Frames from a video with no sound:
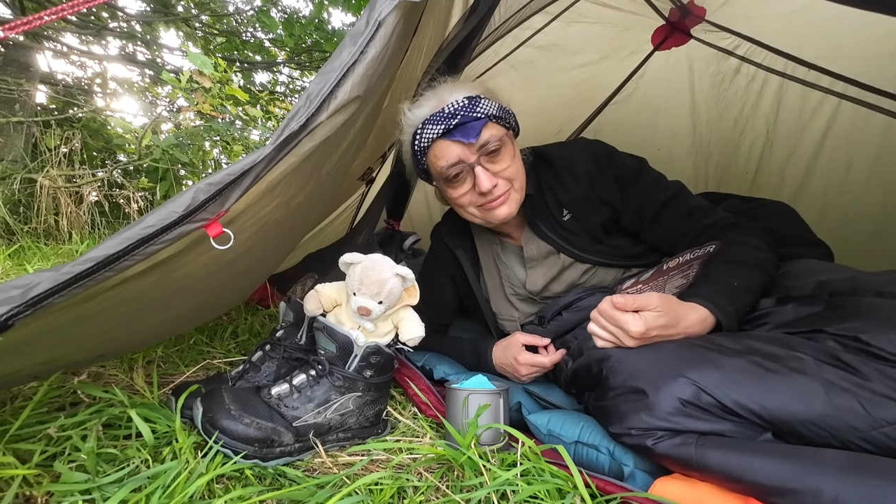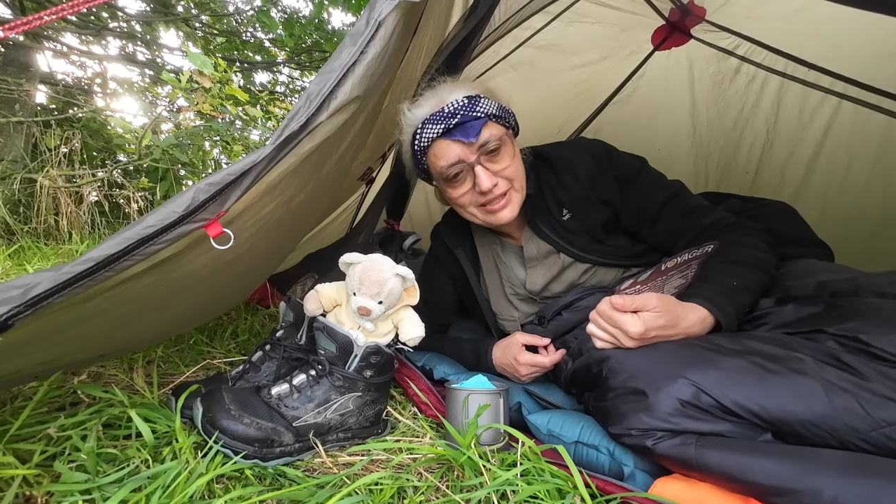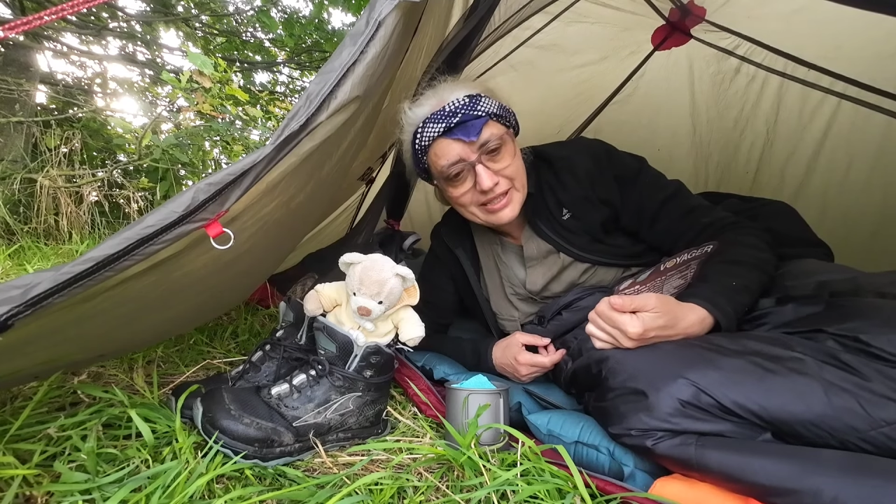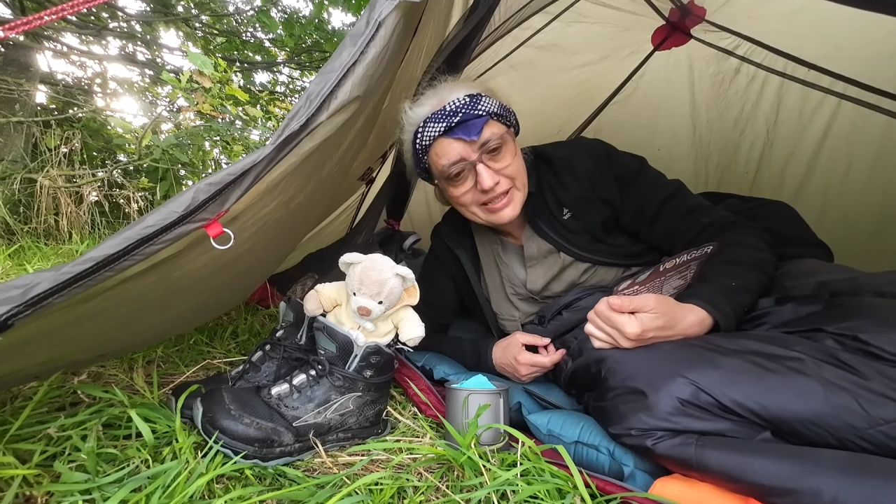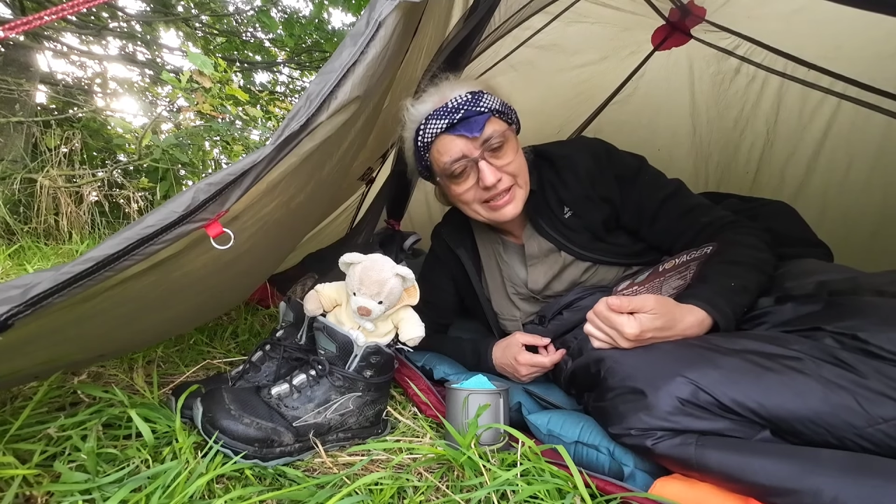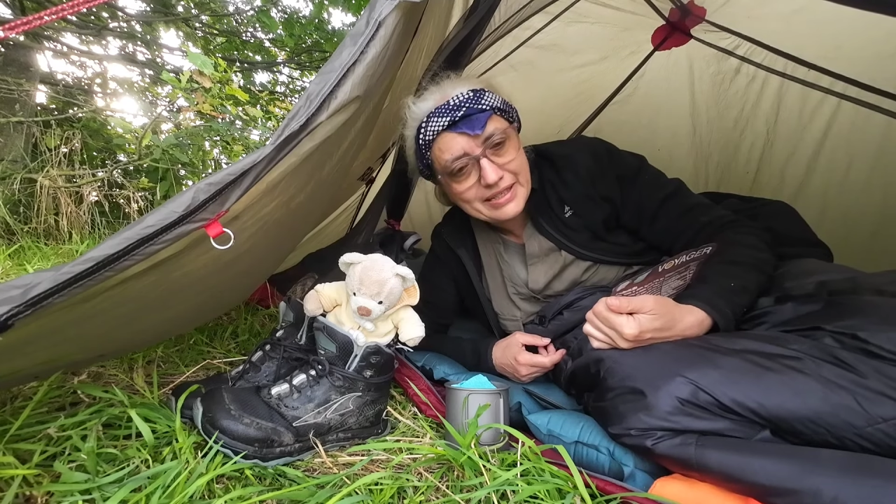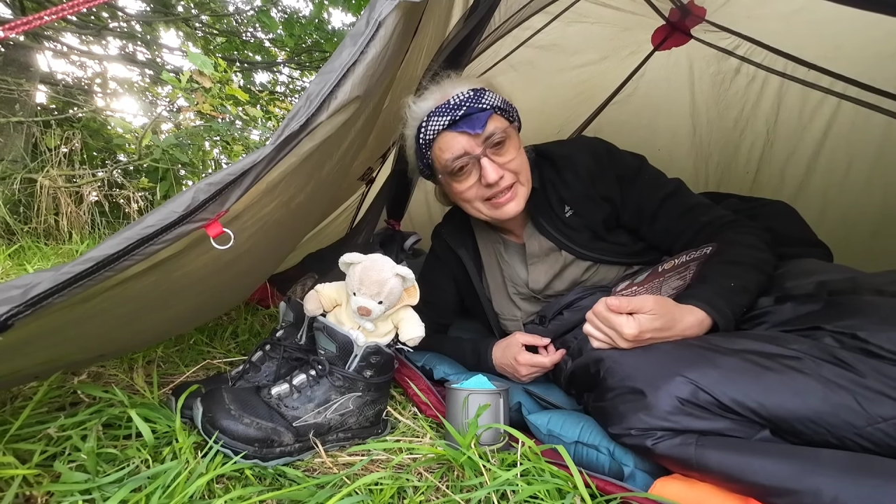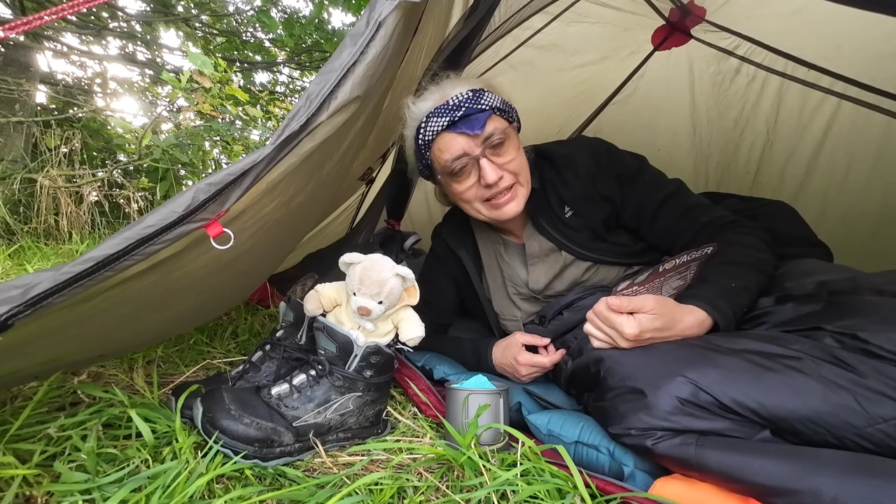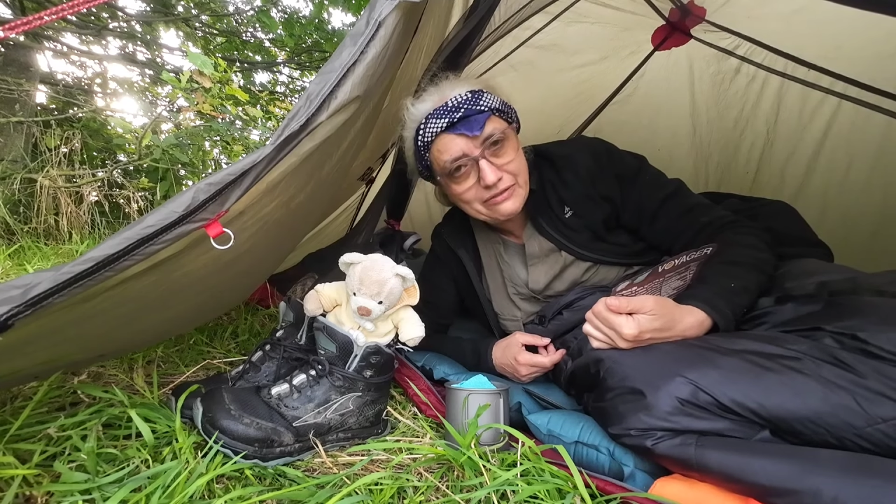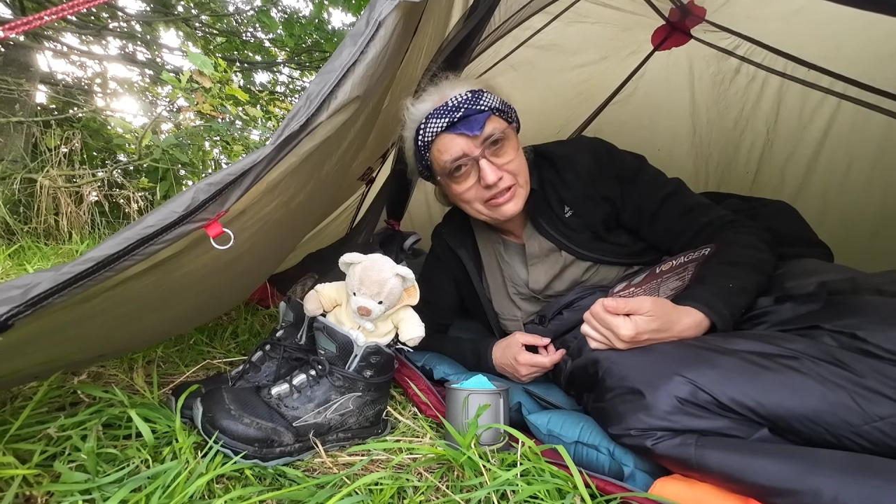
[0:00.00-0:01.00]

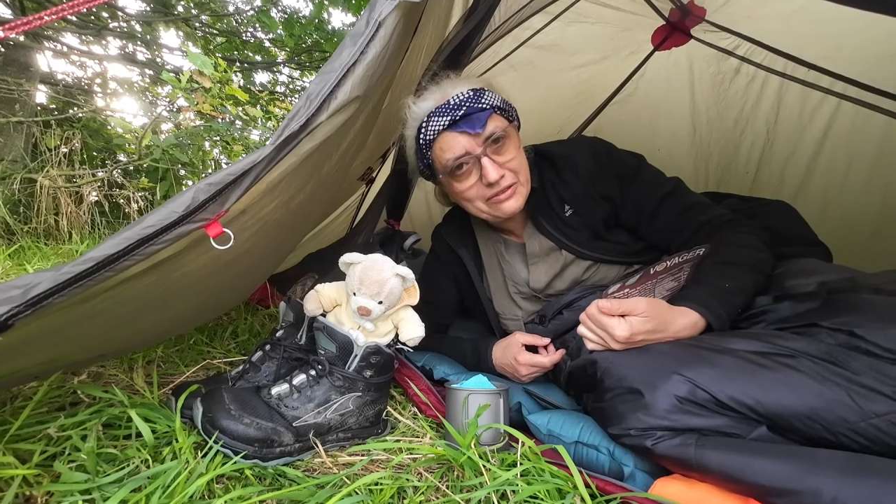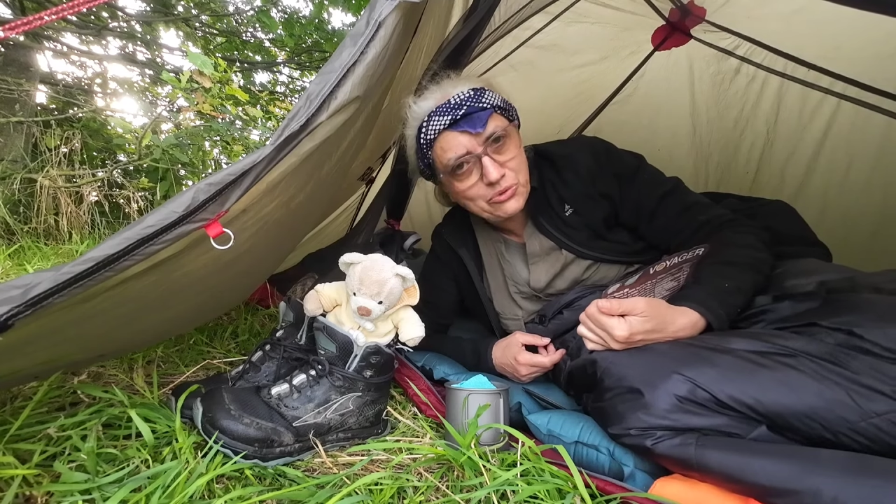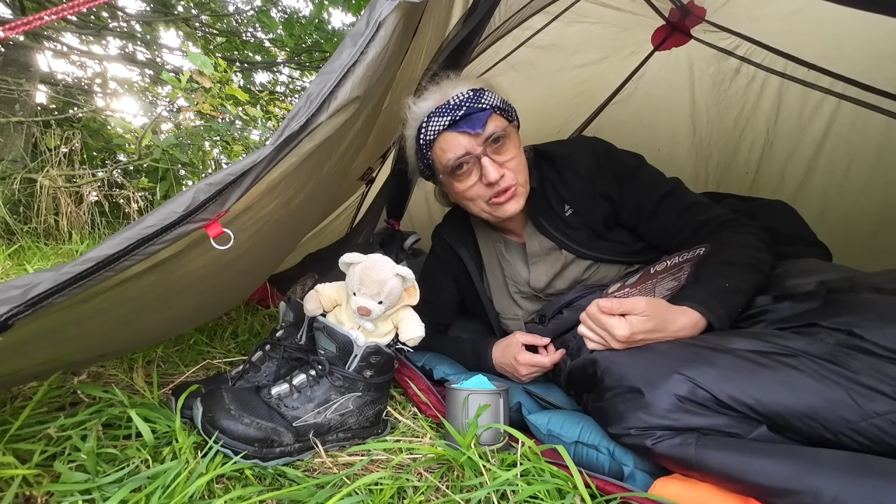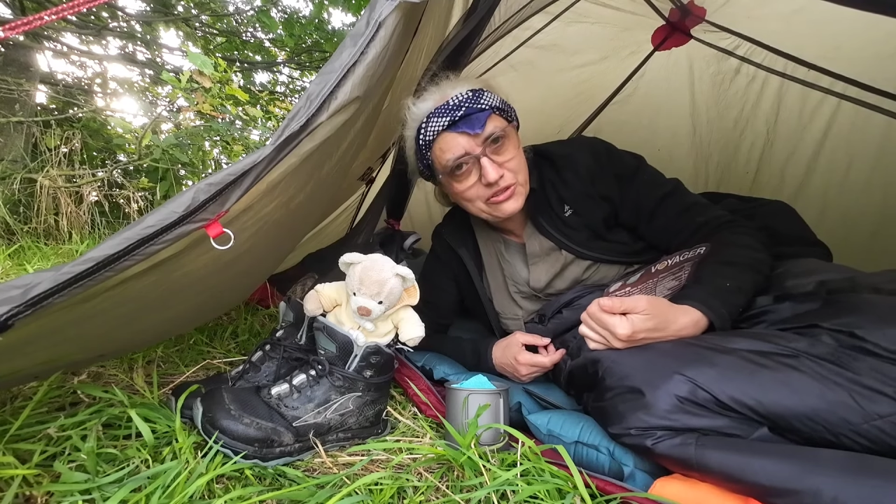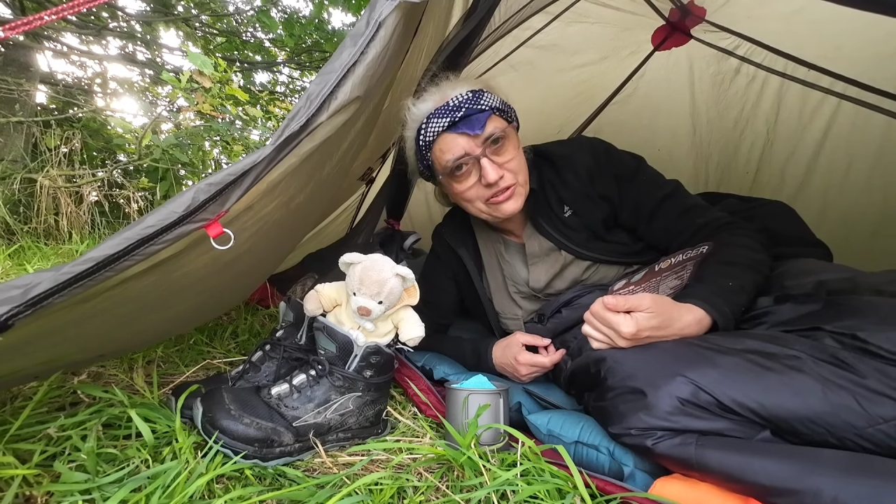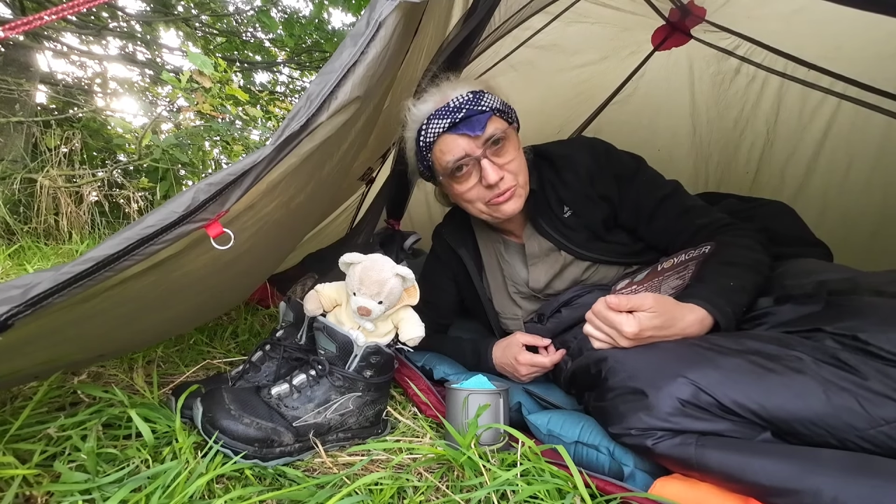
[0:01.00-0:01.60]
and if it works